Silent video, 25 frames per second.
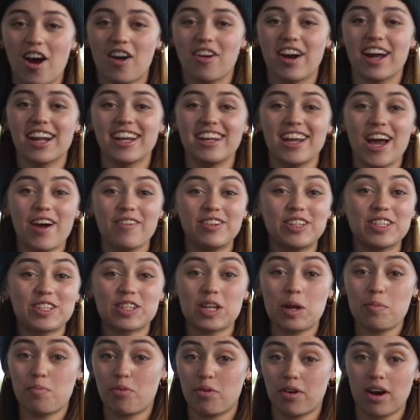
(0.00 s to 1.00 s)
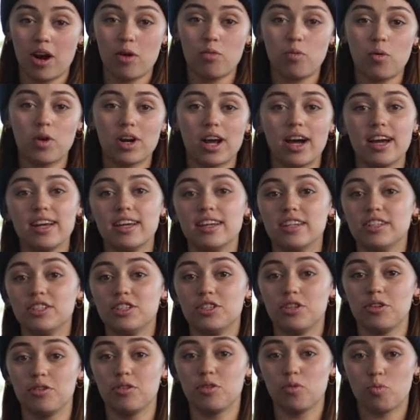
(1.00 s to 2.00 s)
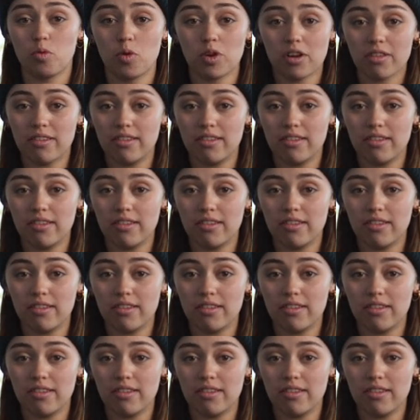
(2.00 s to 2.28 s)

Alrighty, now we're just gonna pour our water into the water